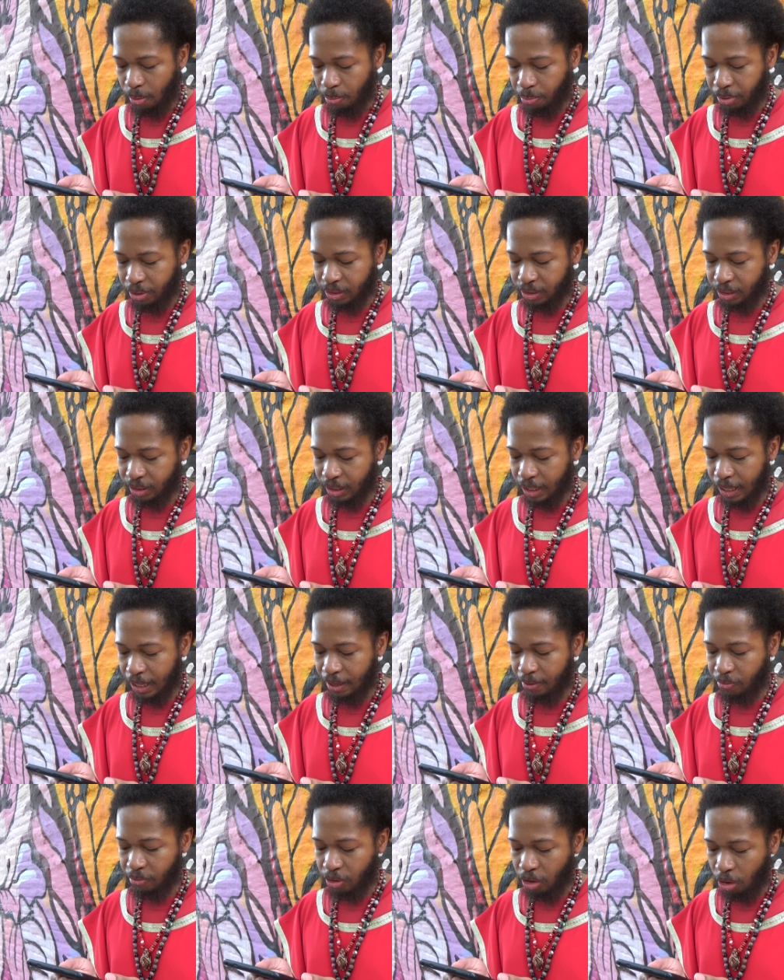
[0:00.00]
but
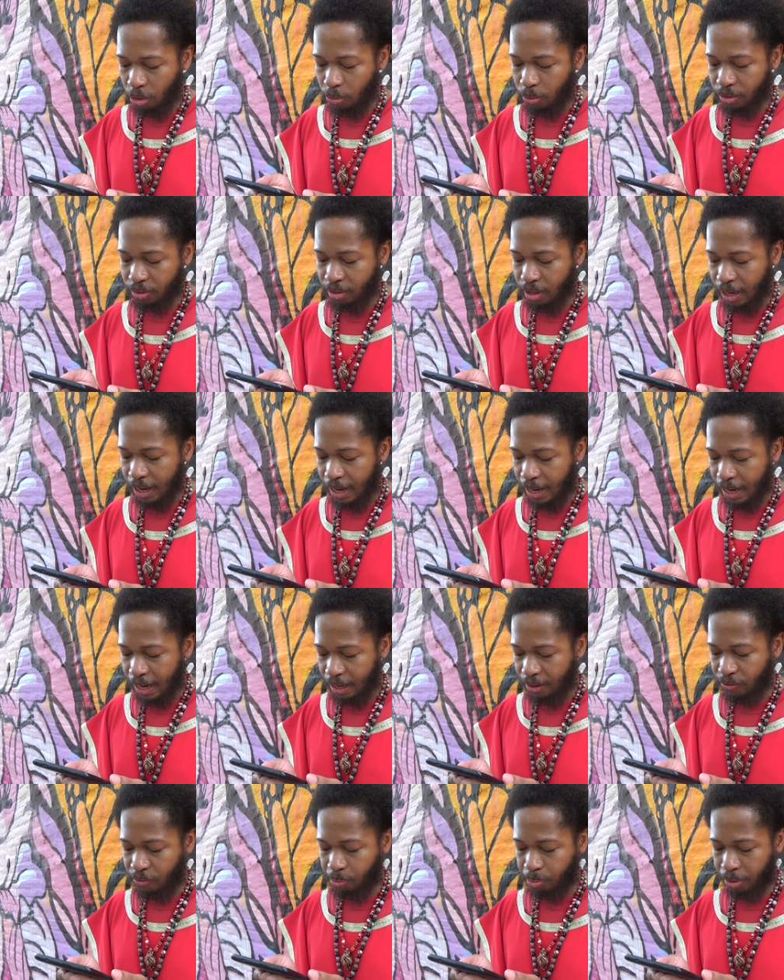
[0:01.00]
save Noah, the
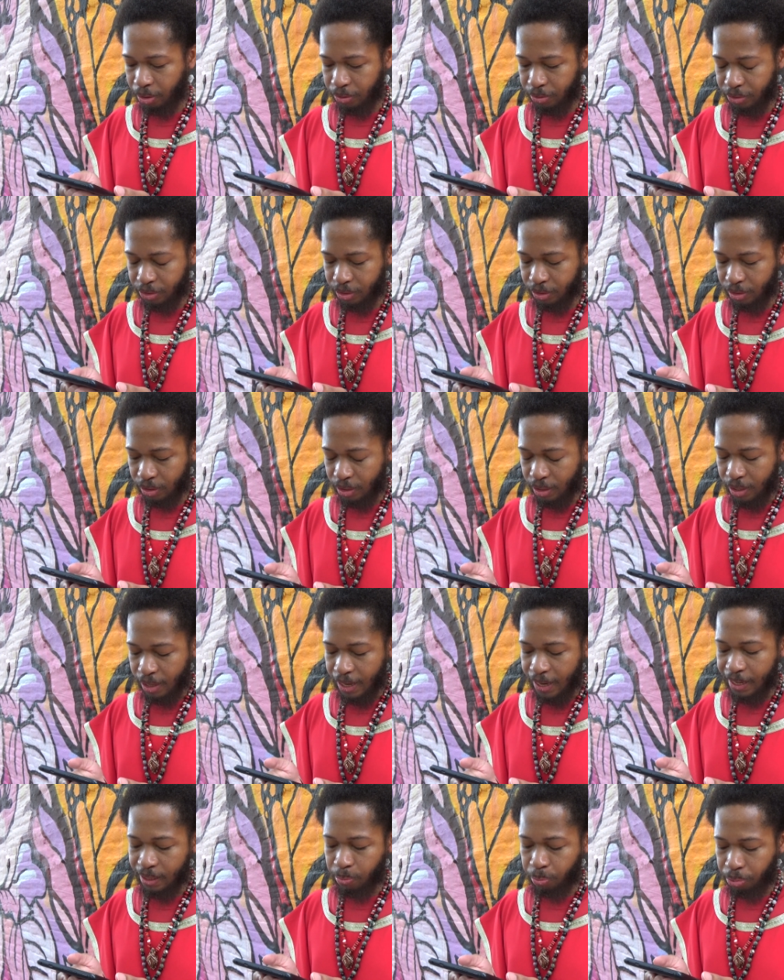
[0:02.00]
eighth person,
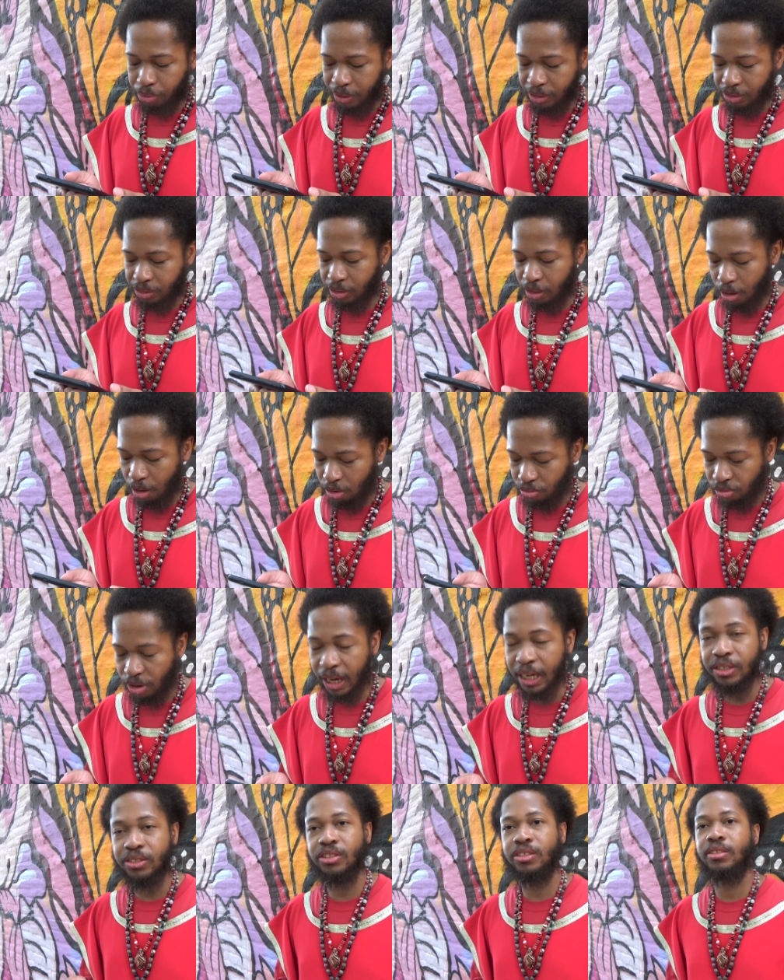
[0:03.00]
a preacher of
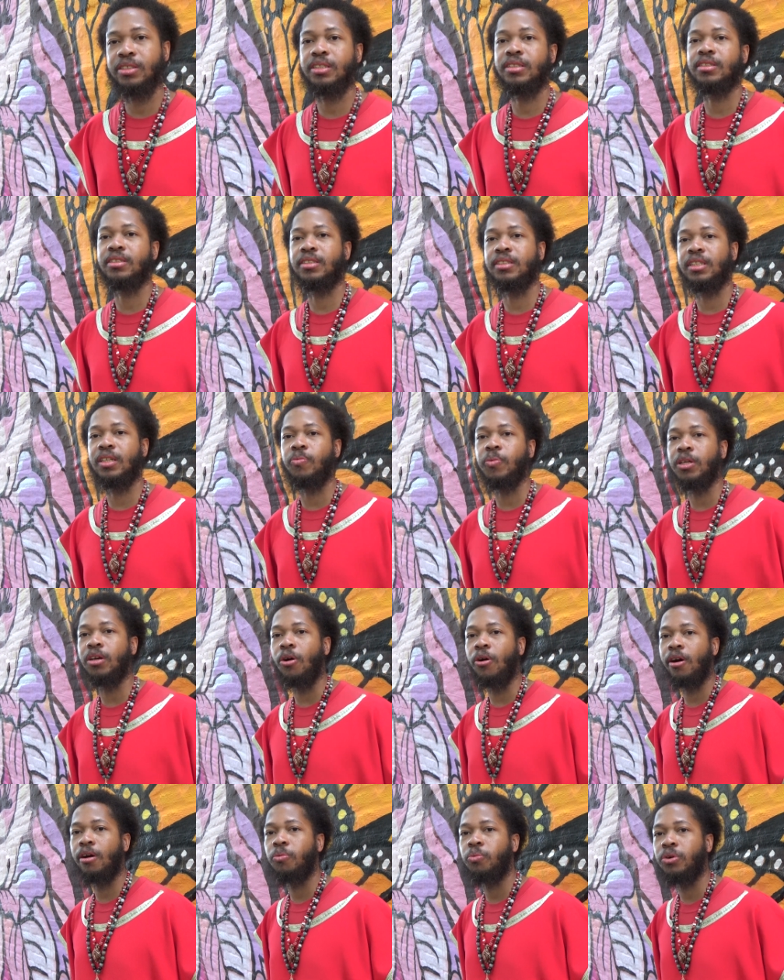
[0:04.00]
righteousness." And see, we
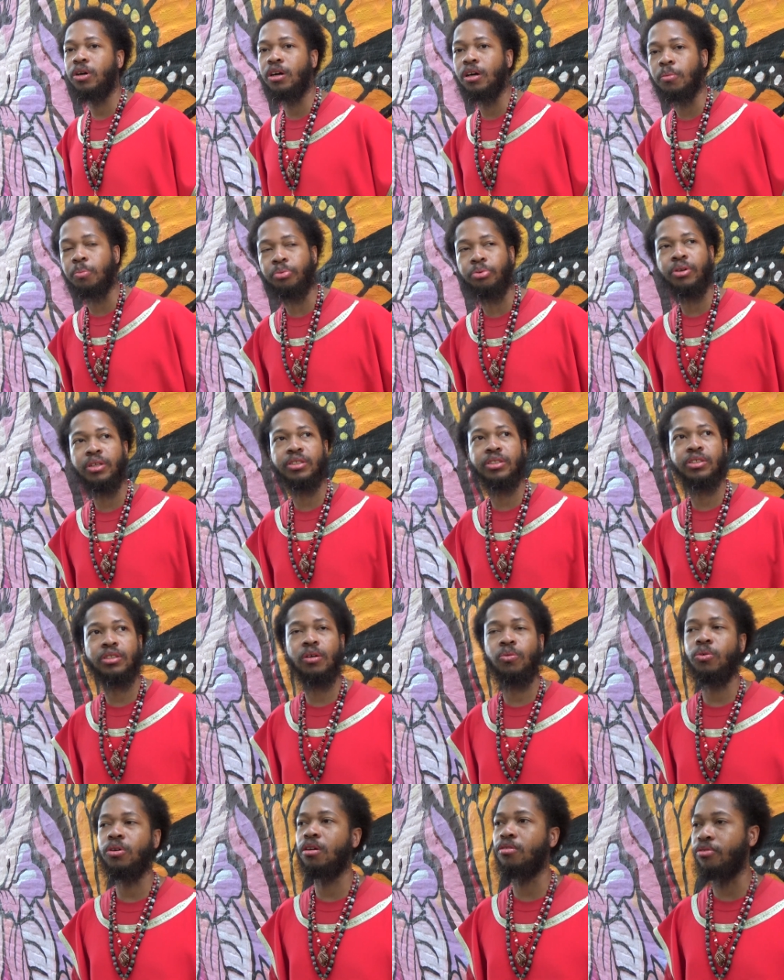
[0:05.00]
are what a preacher
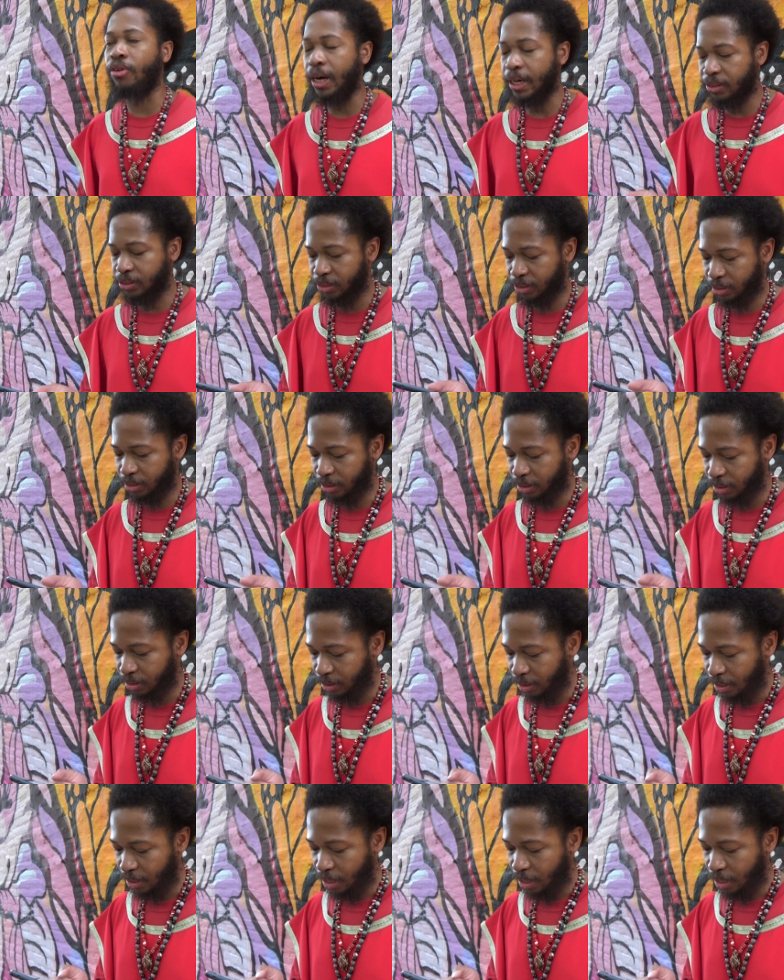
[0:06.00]
of what righteousness,